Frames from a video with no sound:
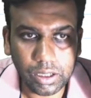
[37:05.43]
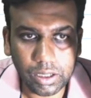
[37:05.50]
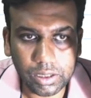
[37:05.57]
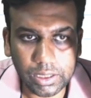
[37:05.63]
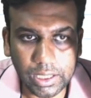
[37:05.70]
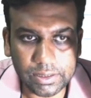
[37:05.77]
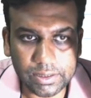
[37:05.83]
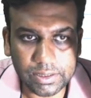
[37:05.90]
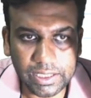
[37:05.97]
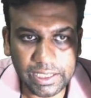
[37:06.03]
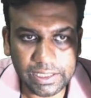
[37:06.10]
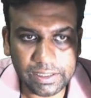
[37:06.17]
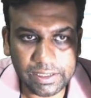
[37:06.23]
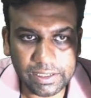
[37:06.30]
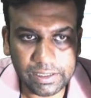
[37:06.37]
the
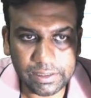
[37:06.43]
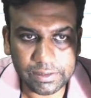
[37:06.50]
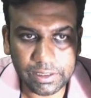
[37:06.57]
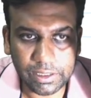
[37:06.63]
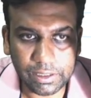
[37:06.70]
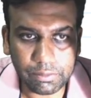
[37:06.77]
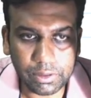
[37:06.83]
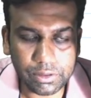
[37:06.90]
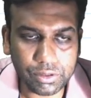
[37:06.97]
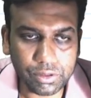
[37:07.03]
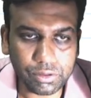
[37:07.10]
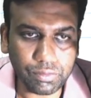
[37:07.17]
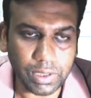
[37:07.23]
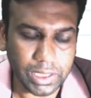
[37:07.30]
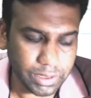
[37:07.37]
C3 is equals to
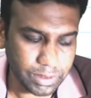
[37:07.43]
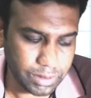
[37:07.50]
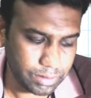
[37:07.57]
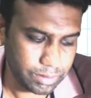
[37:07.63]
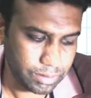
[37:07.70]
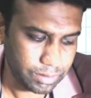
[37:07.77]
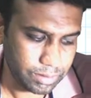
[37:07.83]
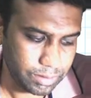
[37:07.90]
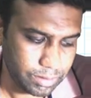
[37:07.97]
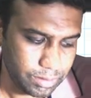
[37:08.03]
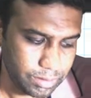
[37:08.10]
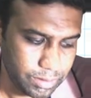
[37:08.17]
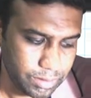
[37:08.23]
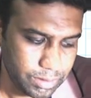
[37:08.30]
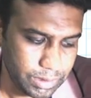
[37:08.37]
what?
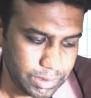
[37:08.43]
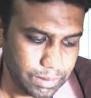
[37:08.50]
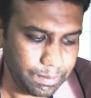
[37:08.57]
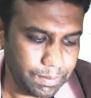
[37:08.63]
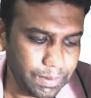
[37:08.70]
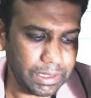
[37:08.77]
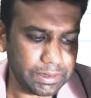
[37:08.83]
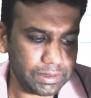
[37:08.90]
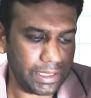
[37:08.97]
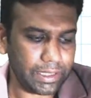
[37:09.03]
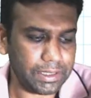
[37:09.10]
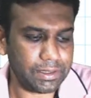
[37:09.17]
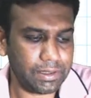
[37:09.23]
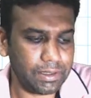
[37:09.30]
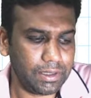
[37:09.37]
Simple as
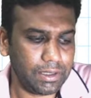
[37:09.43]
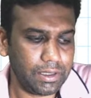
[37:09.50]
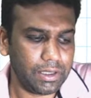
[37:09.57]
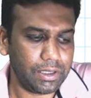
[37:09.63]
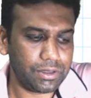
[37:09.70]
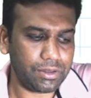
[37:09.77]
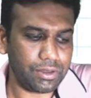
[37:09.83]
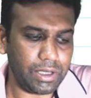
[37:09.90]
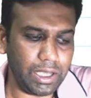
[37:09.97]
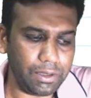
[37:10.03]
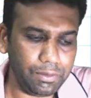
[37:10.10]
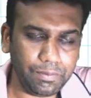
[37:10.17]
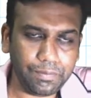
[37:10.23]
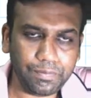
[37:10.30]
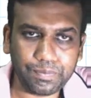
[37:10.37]
that. So now